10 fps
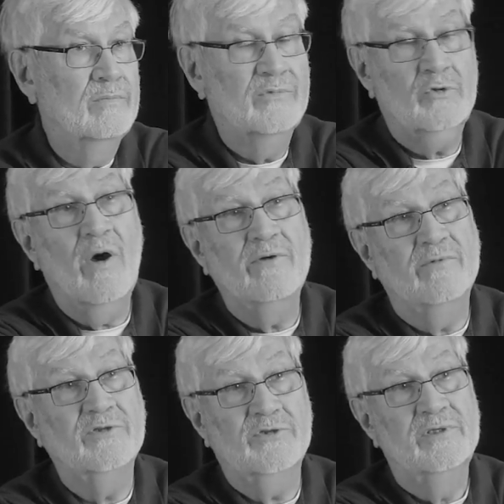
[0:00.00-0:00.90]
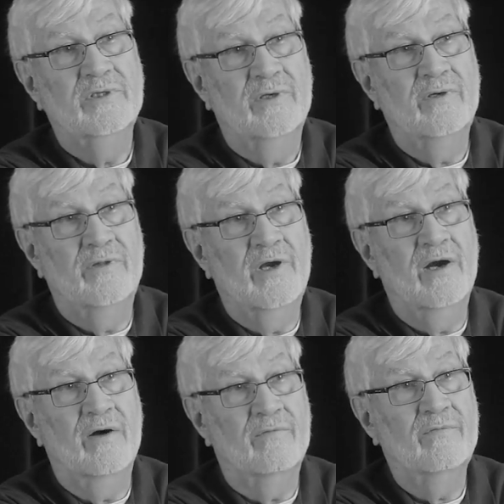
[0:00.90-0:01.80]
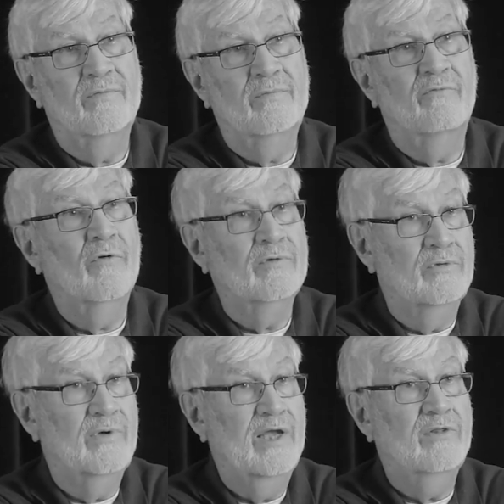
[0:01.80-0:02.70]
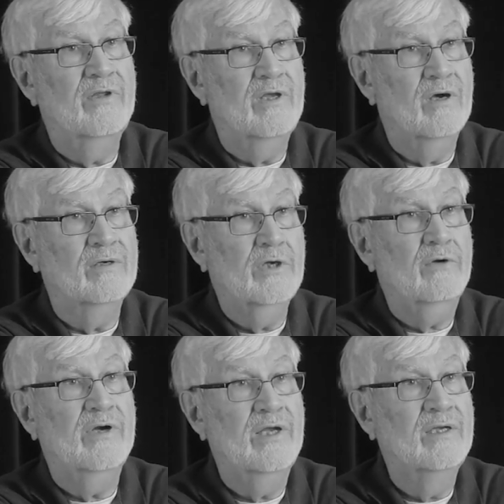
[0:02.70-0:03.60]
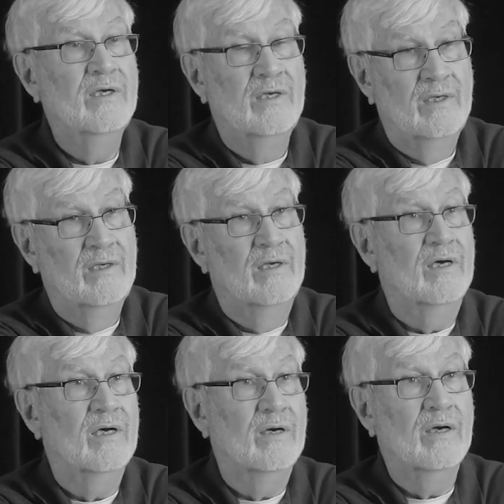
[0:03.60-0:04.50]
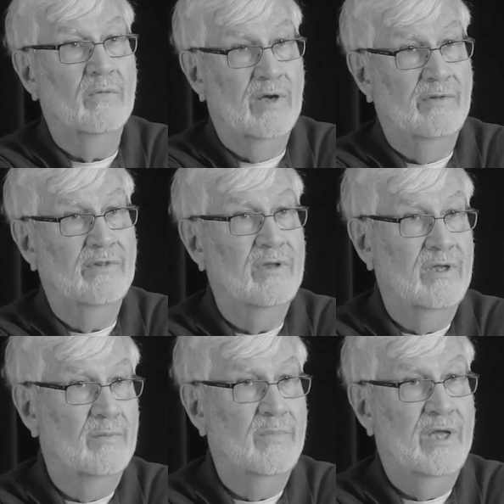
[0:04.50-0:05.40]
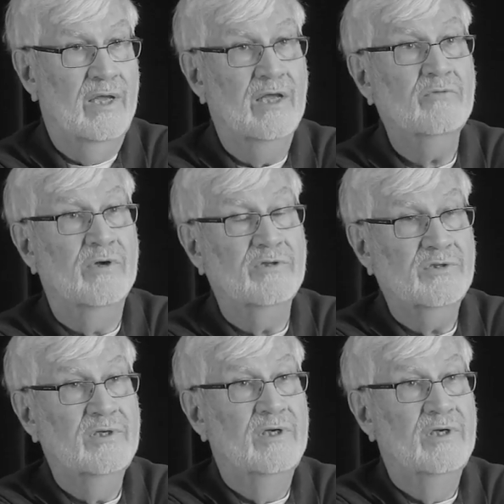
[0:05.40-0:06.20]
squadrons there to aid the artillery around the bay entrance.